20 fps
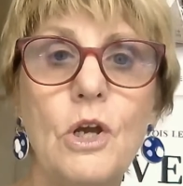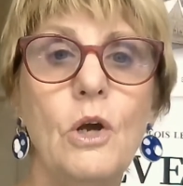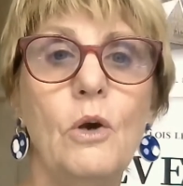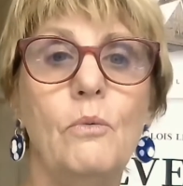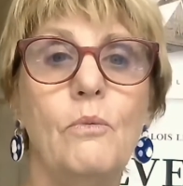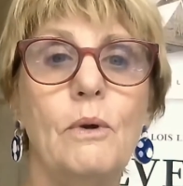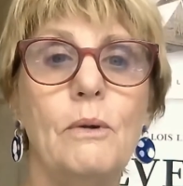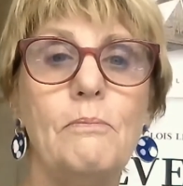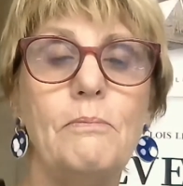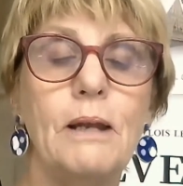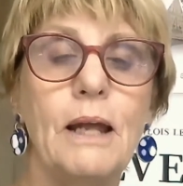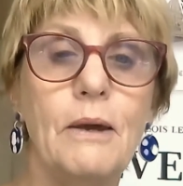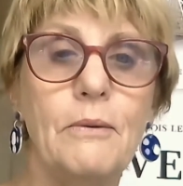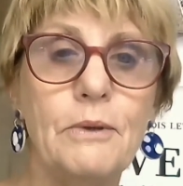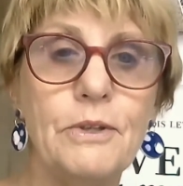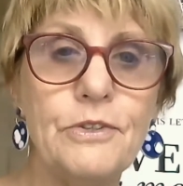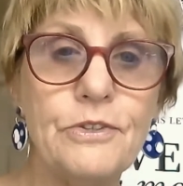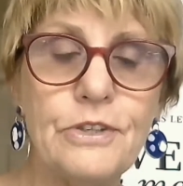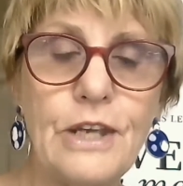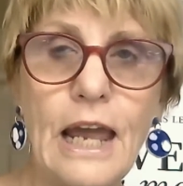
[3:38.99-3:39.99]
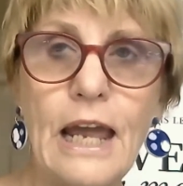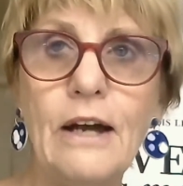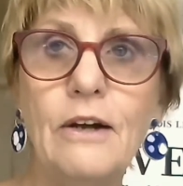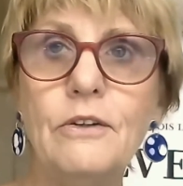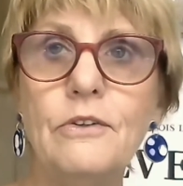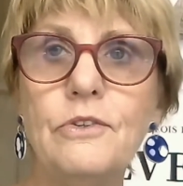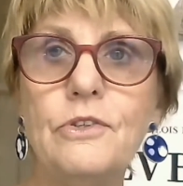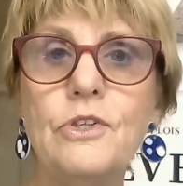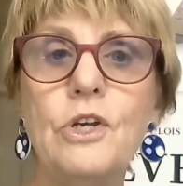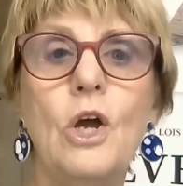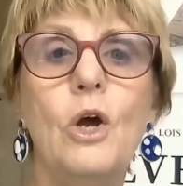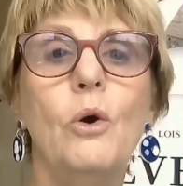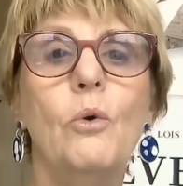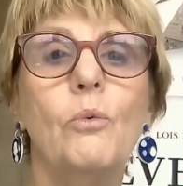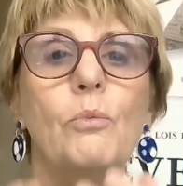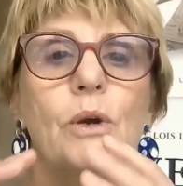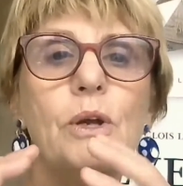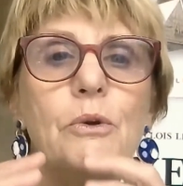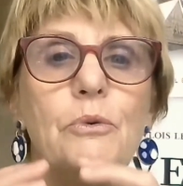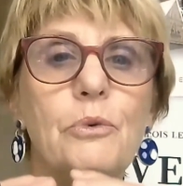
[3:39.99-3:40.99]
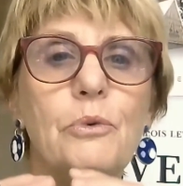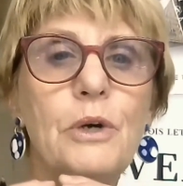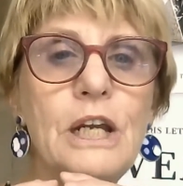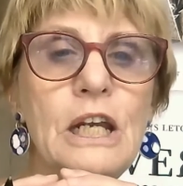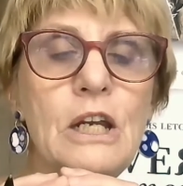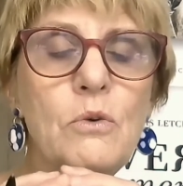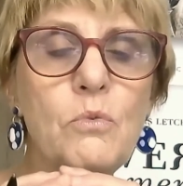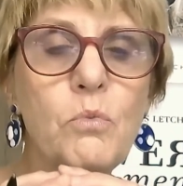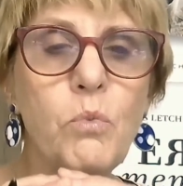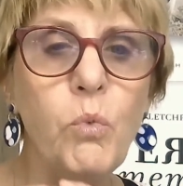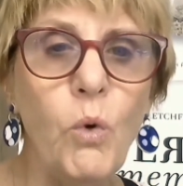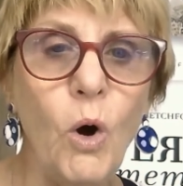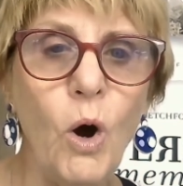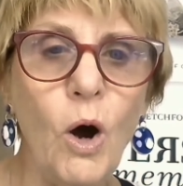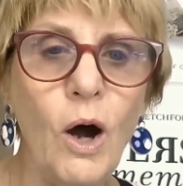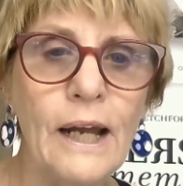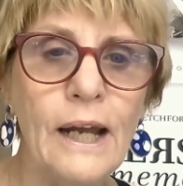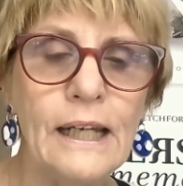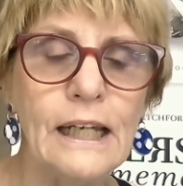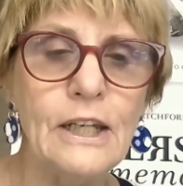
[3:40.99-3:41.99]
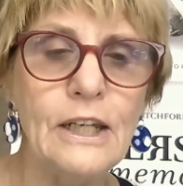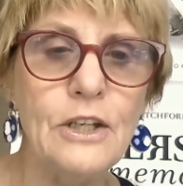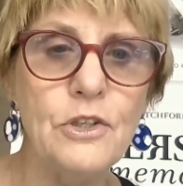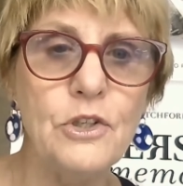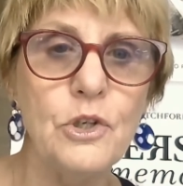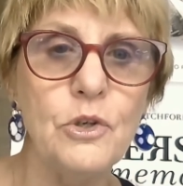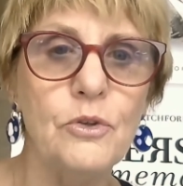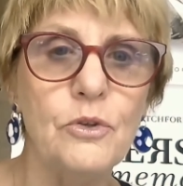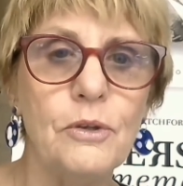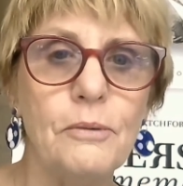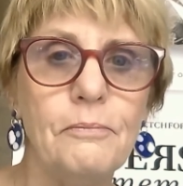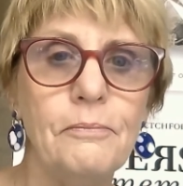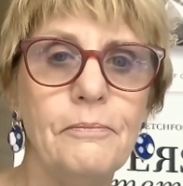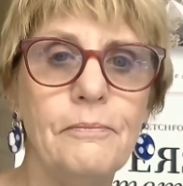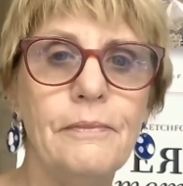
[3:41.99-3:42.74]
we play with sounds, we read widely to them.